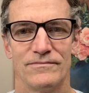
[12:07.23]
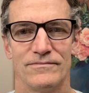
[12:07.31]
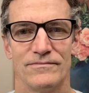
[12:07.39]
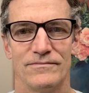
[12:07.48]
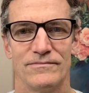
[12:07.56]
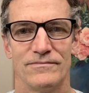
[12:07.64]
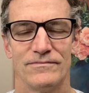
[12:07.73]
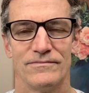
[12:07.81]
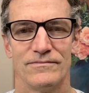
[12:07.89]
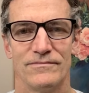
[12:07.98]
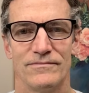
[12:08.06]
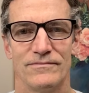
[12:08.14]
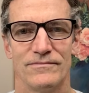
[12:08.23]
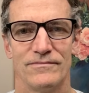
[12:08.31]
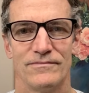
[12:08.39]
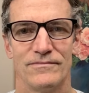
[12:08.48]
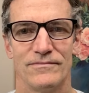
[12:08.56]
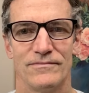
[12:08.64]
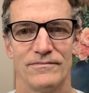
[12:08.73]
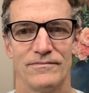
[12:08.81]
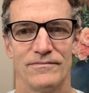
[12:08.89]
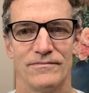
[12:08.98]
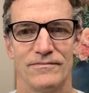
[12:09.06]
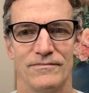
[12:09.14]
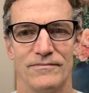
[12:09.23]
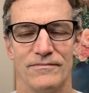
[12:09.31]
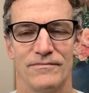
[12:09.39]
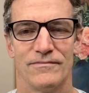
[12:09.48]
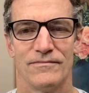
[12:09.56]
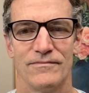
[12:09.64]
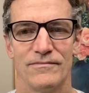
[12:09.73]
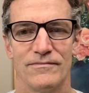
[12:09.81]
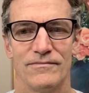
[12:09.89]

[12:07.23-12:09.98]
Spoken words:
This person isn't speaking.